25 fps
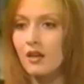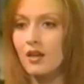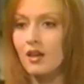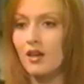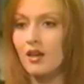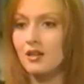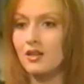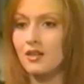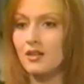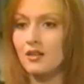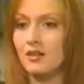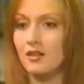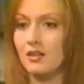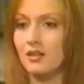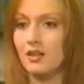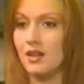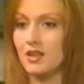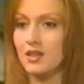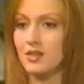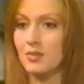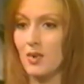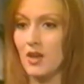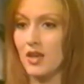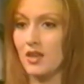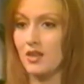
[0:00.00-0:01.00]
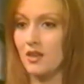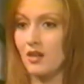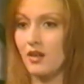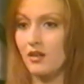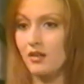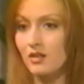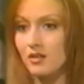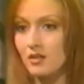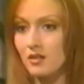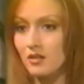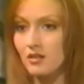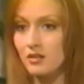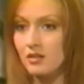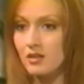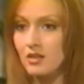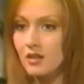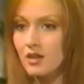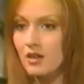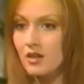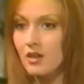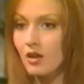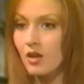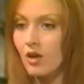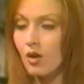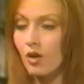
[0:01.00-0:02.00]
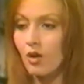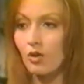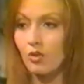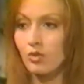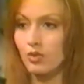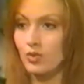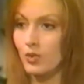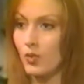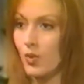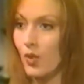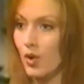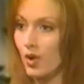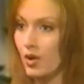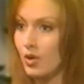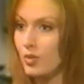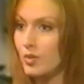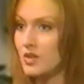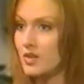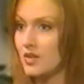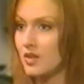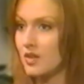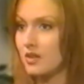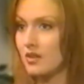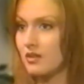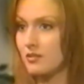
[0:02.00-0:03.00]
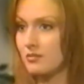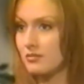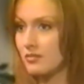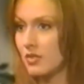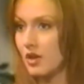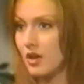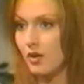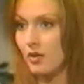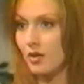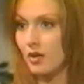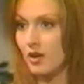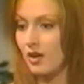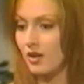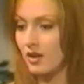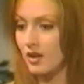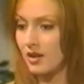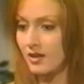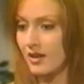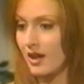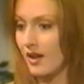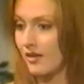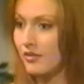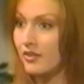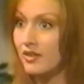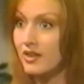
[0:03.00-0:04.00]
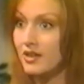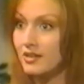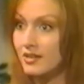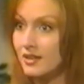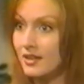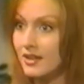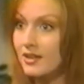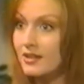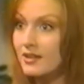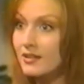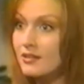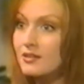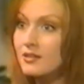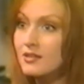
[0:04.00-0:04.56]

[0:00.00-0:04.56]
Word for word: I didn't expect that our little Cold War was going to be going on indefinitely.